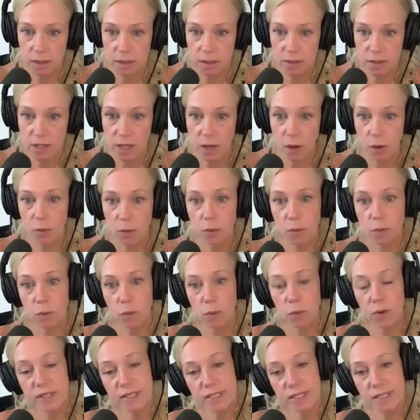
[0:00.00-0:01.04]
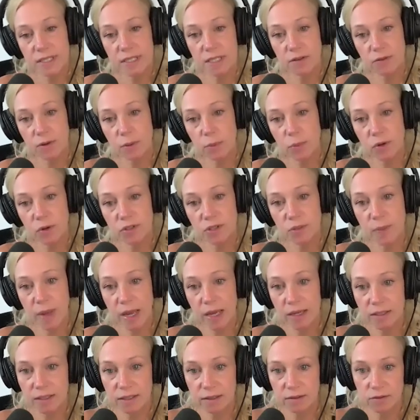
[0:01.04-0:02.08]
so, what's the different
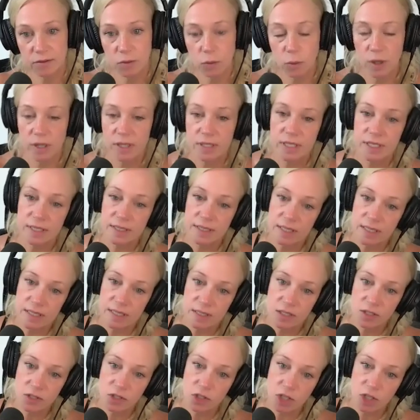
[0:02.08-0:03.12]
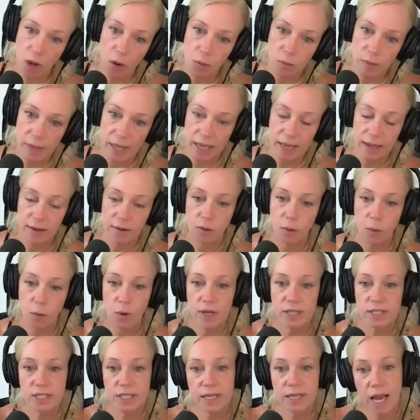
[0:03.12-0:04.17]
perspective? What does this show me?
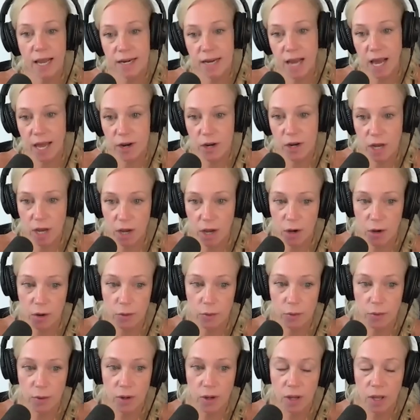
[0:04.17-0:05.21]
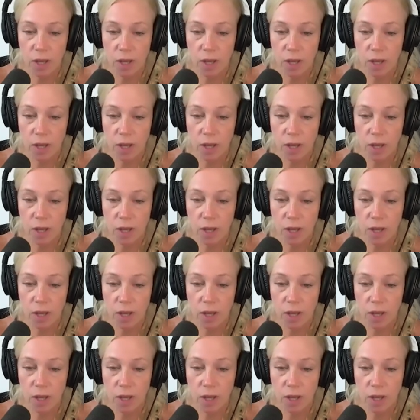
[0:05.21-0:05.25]
What did I not know?